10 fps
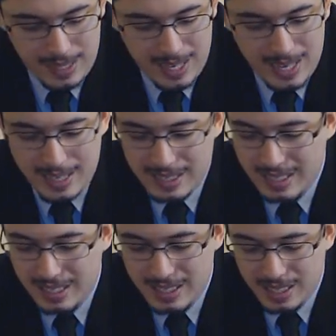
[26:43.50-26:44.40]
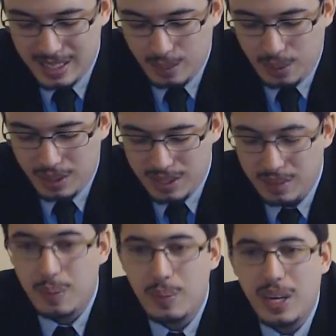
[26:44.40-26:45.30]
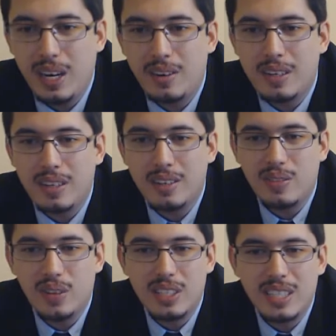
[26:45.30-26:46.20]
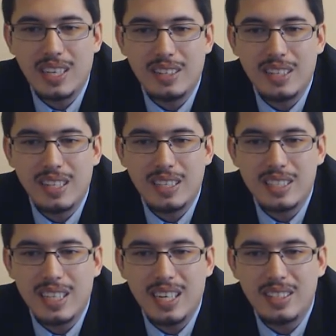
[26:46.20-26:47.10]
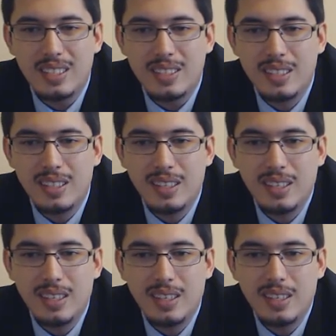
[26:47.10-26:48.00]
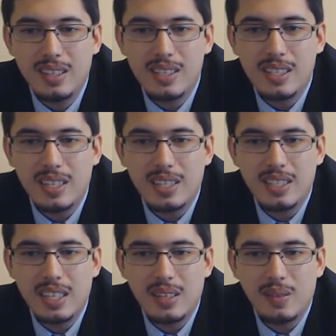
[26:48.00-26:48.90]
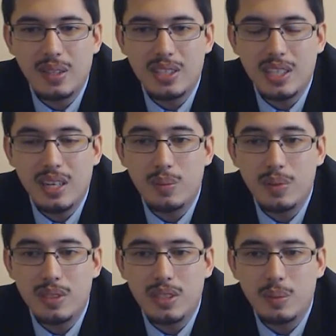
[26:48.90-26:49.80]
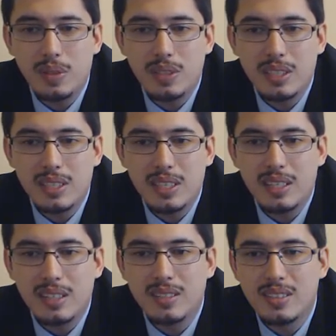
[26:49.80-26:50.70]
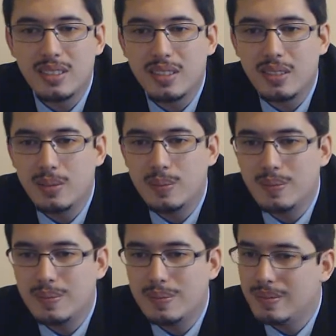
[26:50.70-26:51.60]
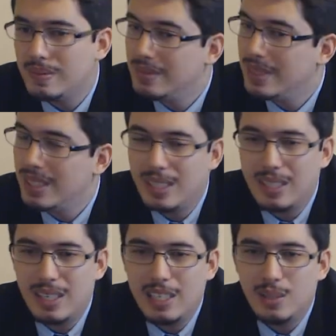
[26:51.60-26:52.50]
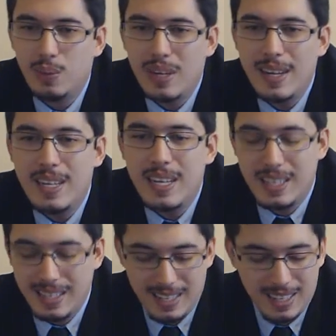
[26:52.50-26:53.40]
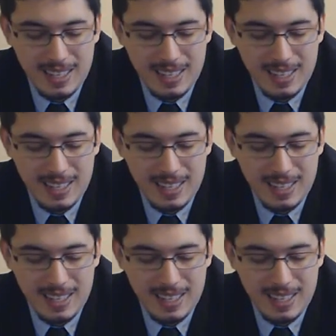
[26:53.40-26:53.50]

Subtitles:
yeah, it's disappointing for Power. I've got it down here. He's down in 16th in the championship, I think. Yeah, so he's really